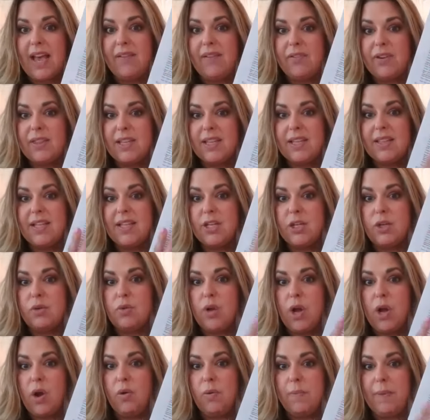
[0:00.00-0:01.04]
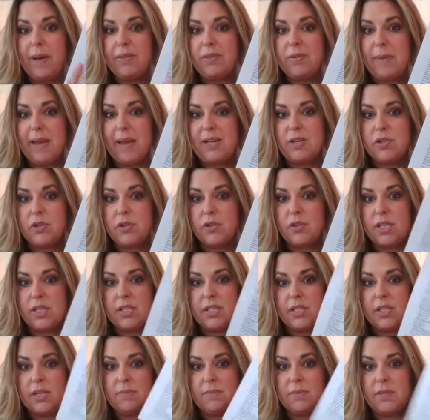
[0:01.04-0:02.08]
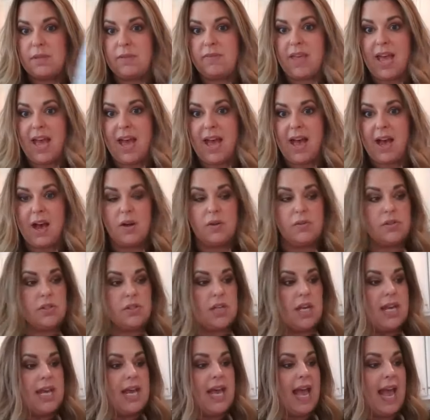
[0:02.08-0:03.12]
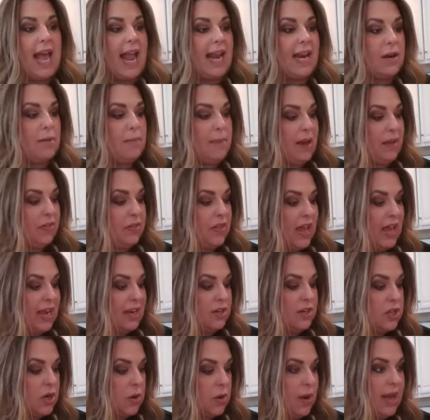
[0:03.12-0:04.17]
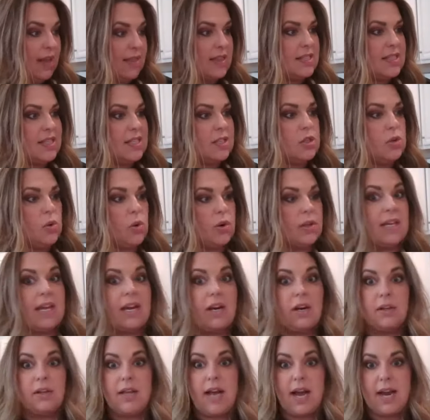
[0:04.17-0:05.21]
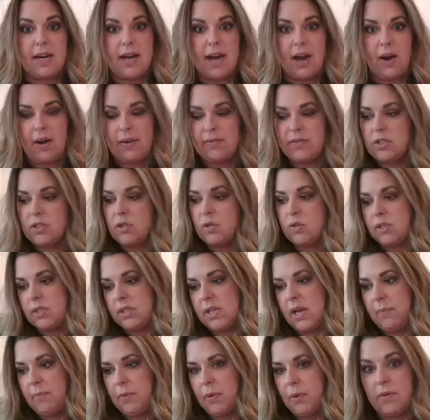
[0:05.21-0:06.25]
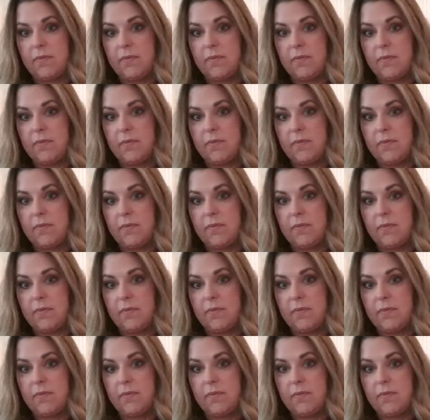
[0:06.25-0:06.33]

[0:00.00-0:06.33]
everything that you know about the major systems of the house and about the HOA. And this is North Carolina. I'll have to do a separate